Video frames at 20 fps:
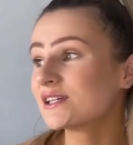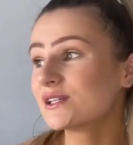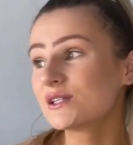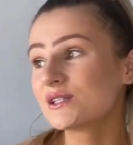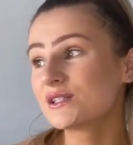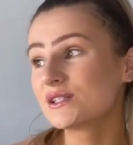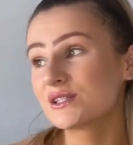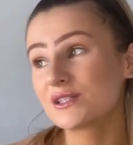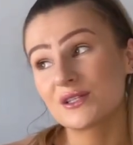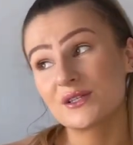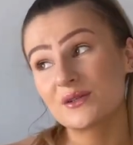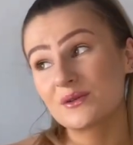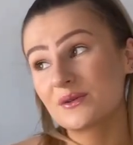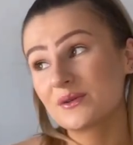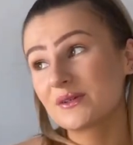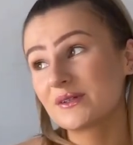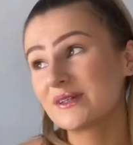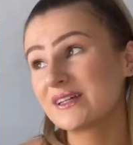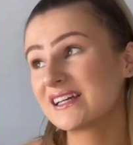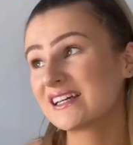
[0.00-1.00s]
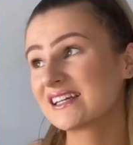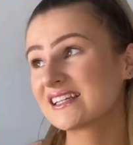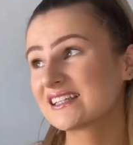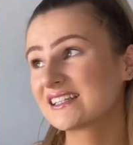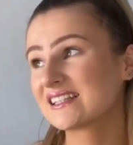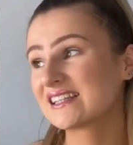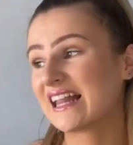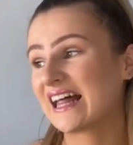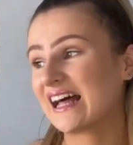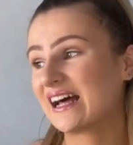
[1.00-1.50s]
to
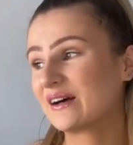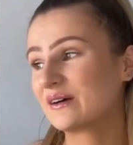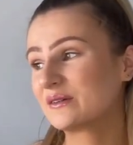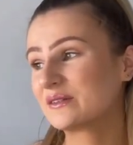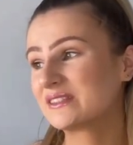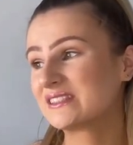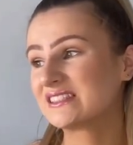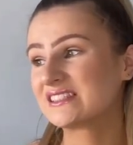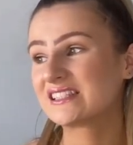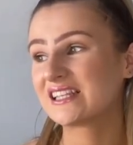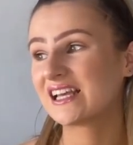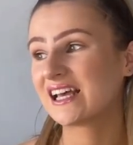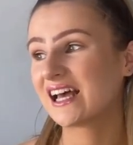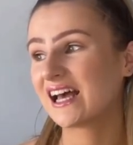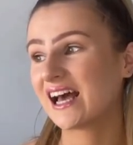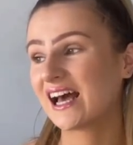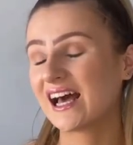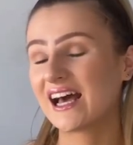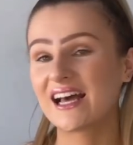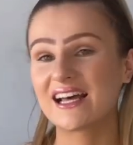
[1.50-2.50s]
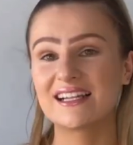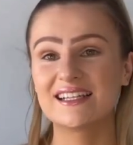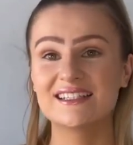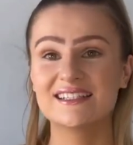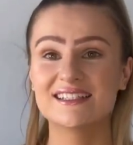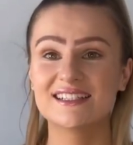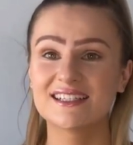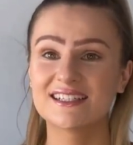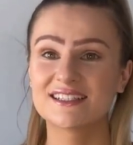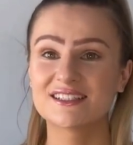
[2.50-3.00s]
clouds
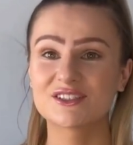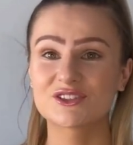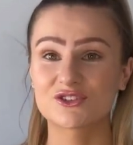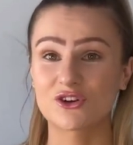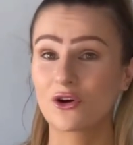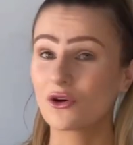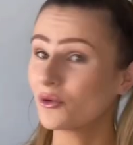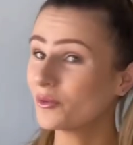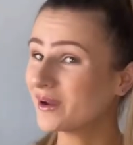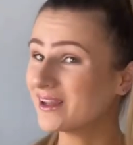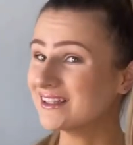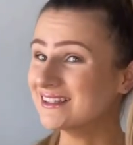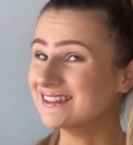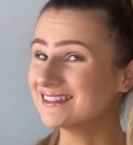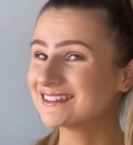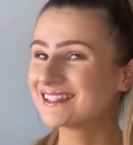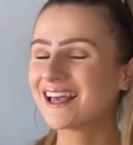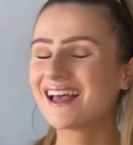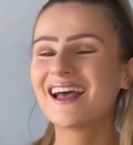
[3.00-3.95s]
and strong winds.